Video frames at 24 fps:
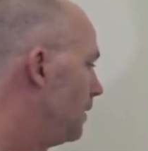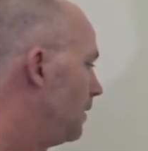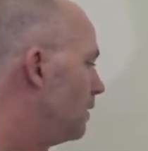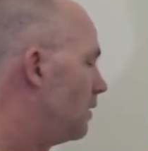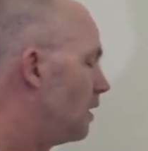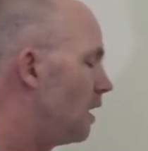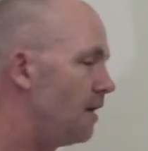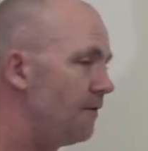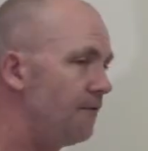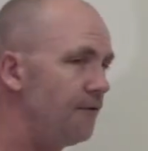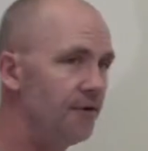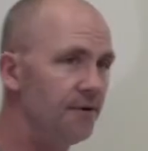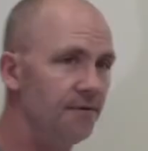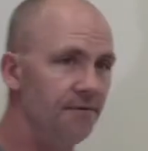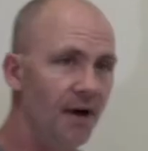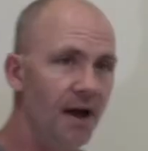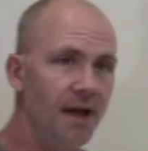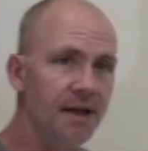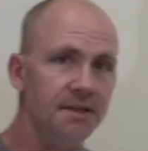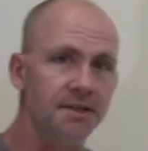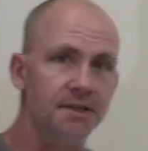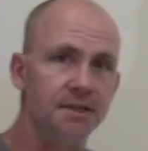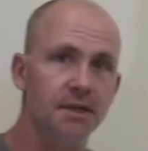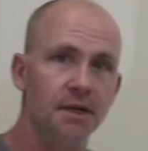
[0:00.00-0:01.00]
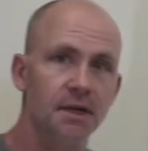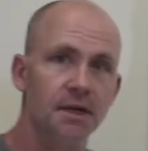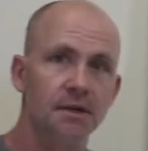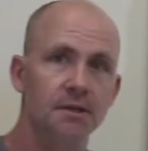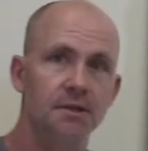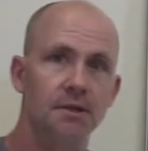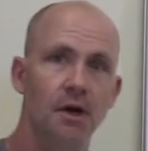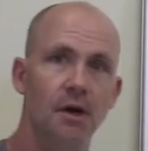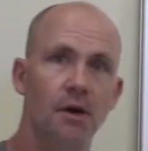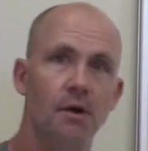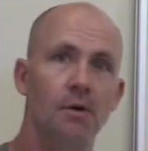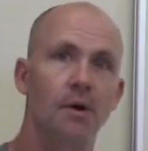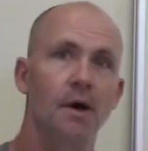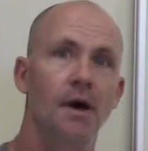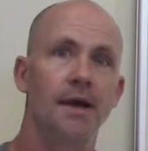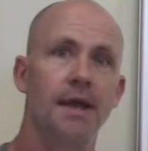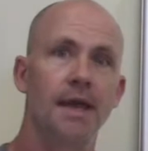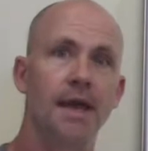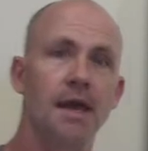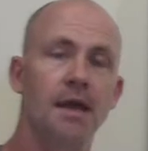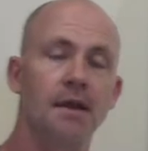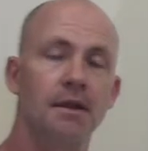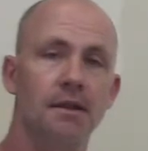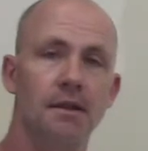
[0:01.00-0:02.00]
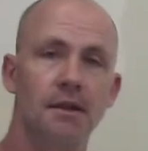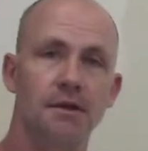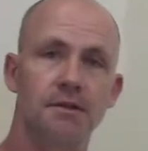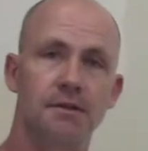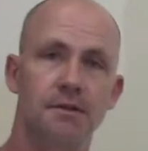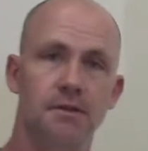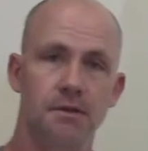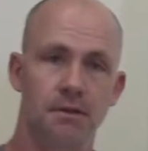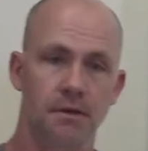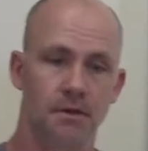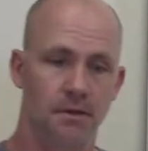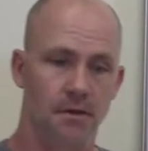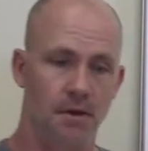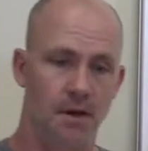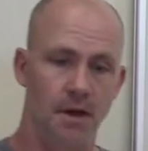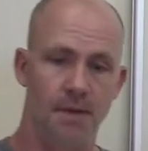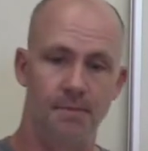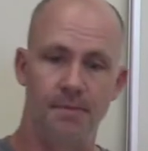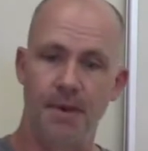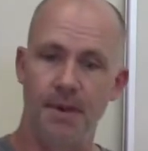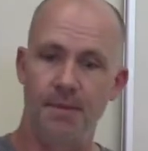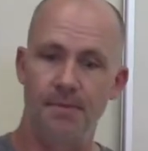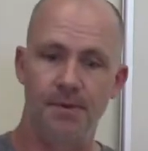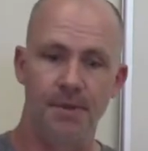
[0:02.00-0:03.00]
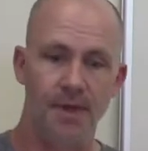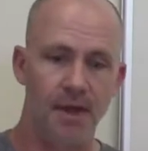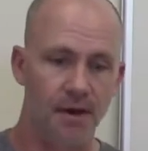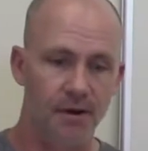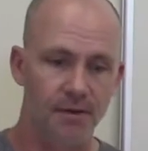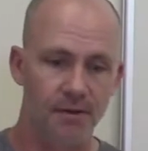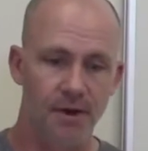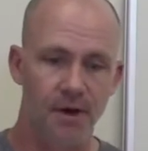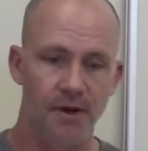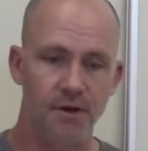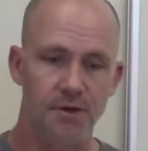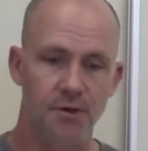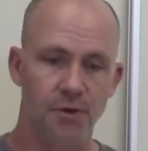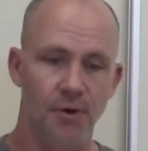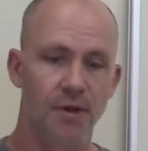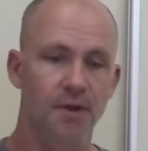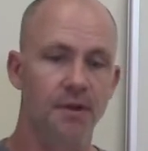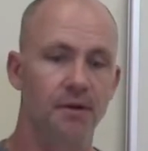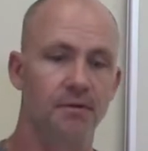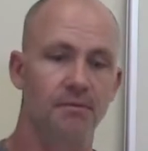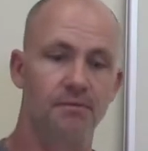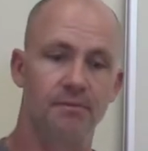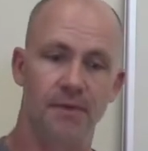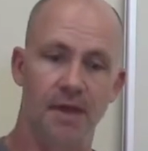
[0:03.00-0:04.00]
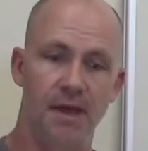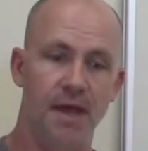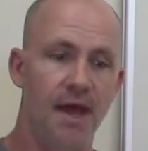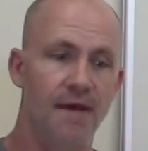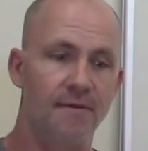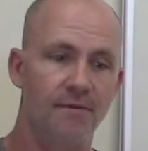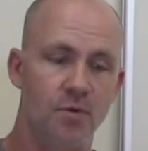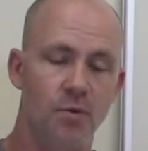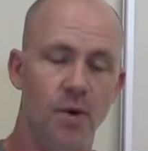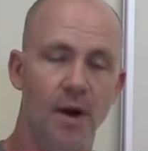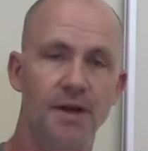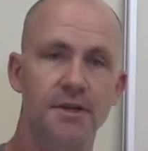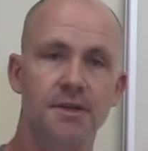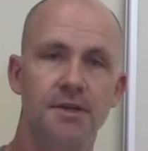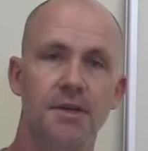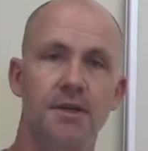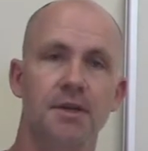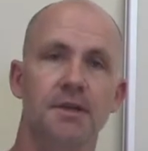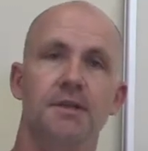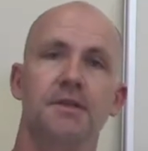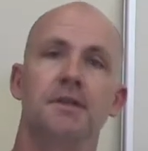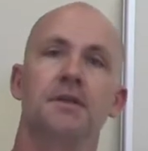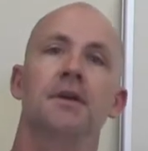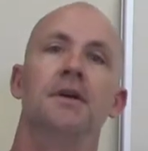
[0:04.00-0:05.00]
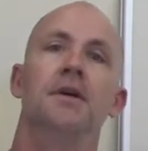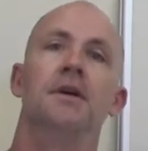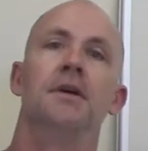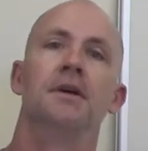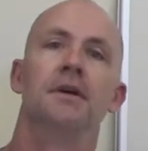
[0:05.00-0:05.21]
Offer advice. So again, there's people that are joined. They have questions.